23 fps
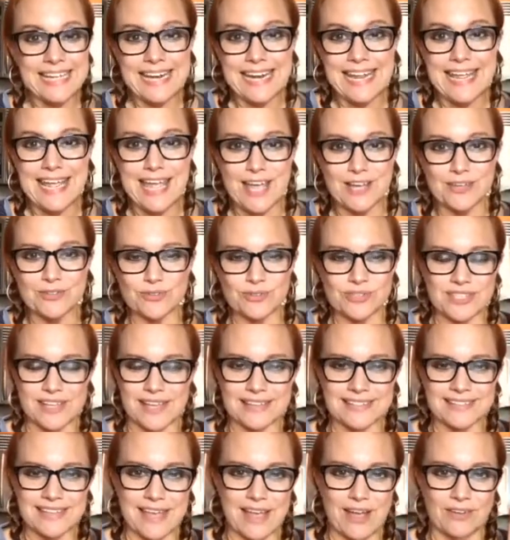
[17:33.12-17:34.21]
Any
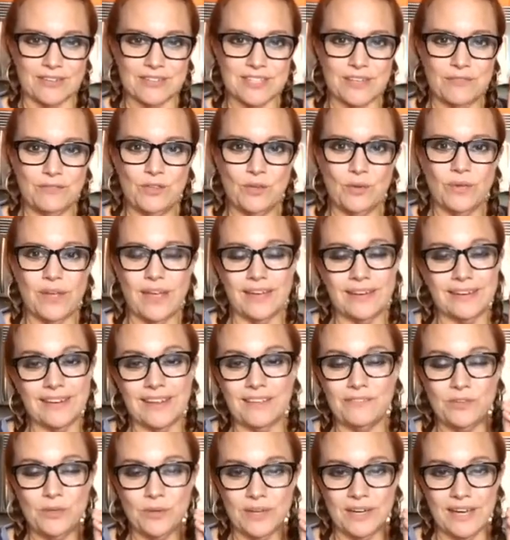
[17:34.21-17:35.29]
exercise counts. If you
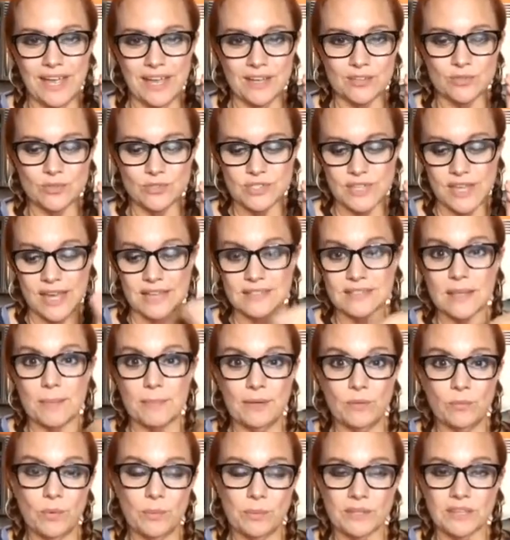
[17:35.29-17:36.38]
if you can exercise, I
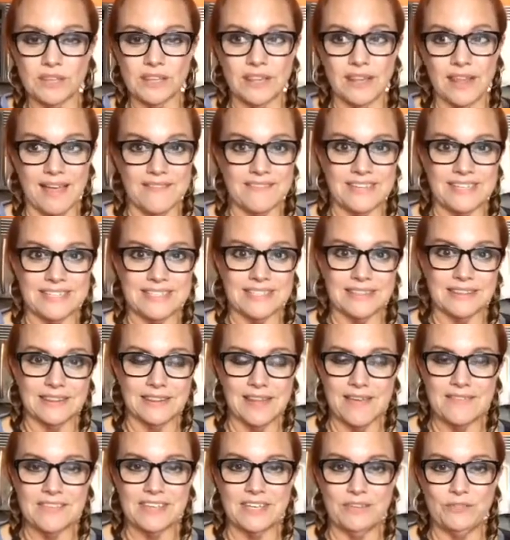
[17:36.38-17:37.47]
mean we would love it.
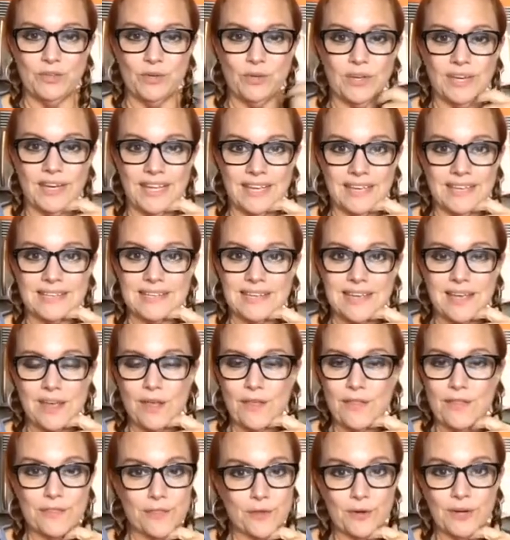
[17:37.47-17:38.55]
Love it if you could get
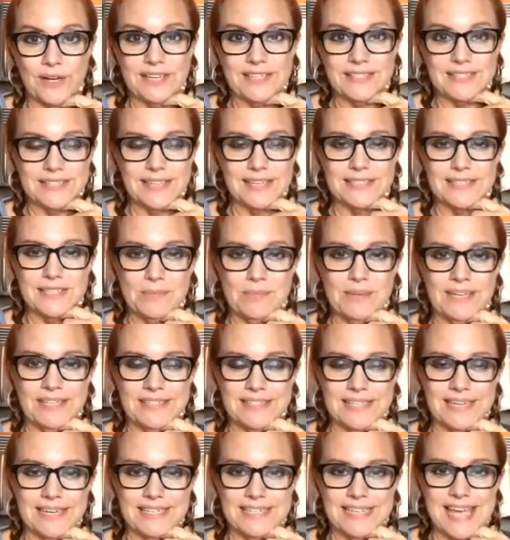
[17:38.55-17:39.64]
30 to 60
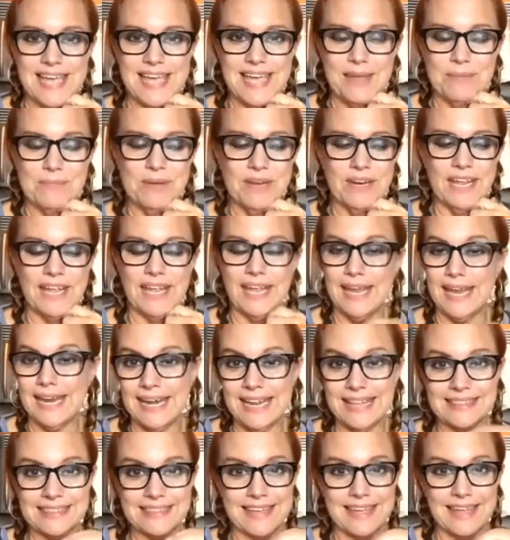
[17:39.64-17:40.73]
minutes in a day, but
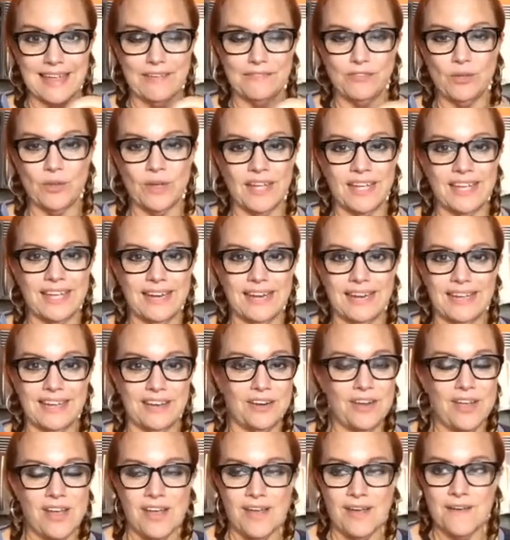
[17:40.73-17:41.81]
anything if you can get
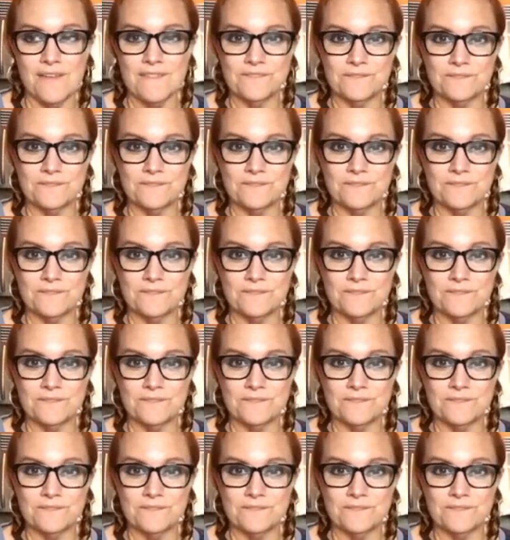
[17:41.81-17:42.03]
in